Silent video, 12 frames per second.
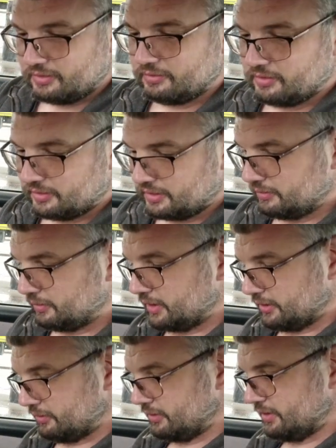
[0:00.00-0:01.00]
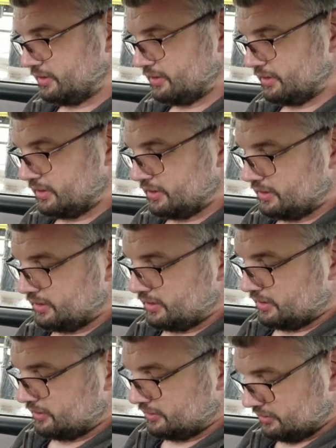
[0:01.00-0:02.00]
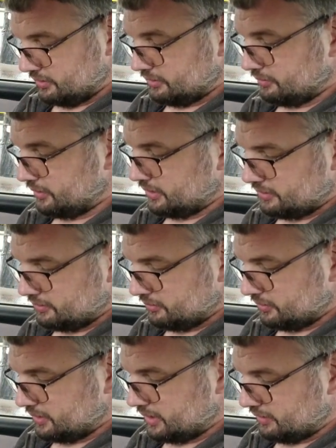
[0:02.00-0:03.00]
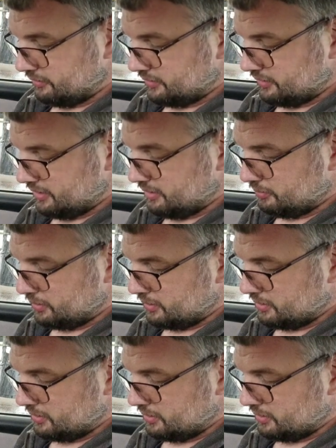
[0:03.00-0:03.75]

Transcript: Right, here we go. So if we get some gaffer tape,